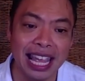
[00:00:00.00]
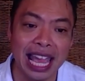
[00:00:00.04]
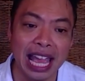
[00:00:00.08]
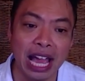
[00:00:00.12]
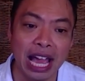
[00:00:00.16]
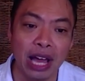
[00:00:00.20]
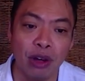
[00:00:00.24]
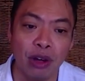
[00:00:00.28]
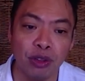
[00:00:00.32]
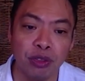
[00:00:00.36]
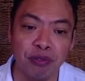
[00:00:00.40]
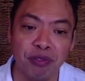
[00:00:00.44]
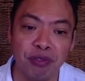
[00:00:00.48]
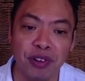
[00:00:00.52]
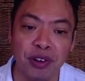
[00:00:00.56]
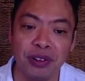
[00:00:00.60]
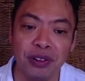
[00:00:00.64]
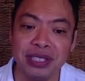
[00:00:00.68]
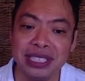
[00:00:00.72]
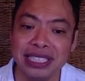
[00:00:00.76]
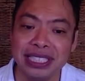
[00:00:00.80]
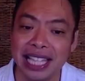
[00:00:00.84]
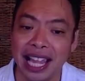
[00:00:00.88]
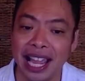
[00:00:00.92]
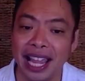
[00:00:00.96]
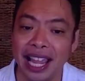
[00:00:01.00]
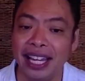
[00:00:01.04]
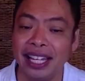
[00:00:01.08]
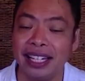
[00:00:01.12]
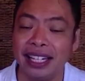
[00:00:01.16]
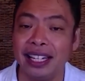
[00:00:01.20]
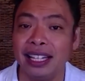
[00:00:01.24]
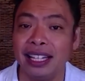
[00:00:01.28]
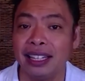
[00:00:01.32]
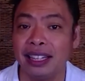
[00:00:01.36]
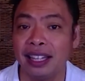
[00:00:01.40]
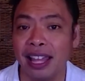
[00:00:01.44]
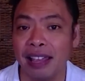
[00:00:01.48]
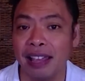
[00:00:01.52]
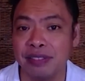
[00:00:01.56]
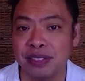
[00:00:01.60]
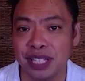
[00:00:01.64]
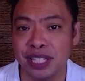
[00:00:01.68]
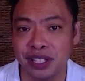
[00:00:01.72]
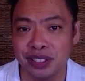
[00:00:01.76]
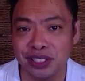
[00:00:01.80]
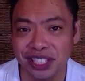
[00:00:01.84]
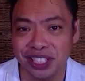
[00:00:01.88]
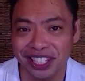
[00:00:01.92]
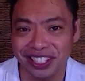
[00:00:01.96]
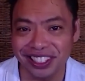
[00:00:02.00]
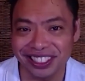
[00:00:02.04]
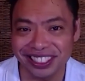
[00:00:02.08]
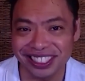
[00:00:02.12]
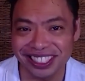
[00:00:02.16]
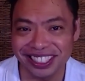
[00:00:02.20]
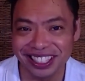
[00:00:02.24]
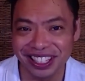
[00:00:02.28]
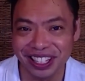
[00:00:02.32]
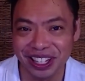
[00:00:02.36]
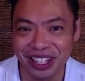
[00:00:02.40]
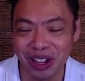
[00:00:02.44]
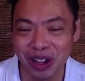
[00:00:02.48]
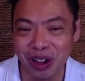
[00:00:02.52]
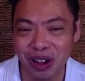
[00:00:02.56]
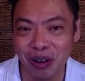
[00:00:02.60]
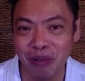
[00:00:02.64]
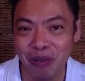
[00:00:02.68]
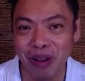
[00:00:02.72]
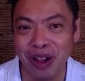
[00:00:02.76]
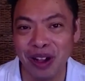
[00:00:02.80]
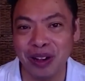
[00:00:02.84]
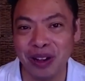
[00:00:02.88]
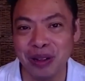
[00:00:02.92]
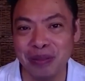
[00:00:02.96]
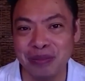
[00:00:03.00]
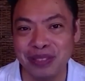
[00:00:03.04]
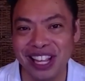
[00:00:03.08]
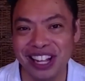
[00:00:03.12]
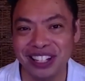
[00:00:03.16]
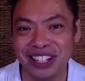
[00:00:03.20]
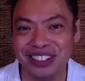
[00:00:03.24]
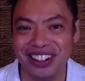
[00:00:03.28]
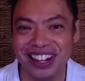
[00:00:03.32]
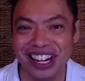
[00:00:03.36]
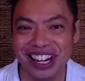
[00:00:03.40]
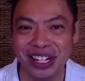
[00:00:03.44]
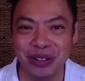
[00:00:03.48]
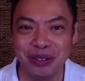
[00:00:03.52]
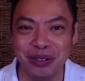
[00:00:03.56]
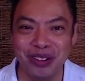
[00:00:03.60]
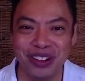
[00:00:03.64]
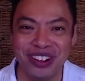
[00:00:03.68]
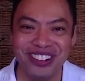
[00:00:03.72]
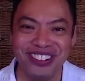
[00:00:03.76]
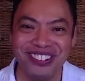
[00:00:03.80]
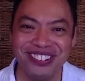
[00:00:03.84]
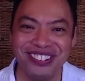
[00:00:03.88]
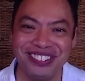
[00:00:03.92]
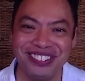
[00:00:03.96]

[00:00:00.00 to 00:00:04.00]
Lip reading: healthful diet and lifestyle changes. Welcome, Dr. Aggarwal.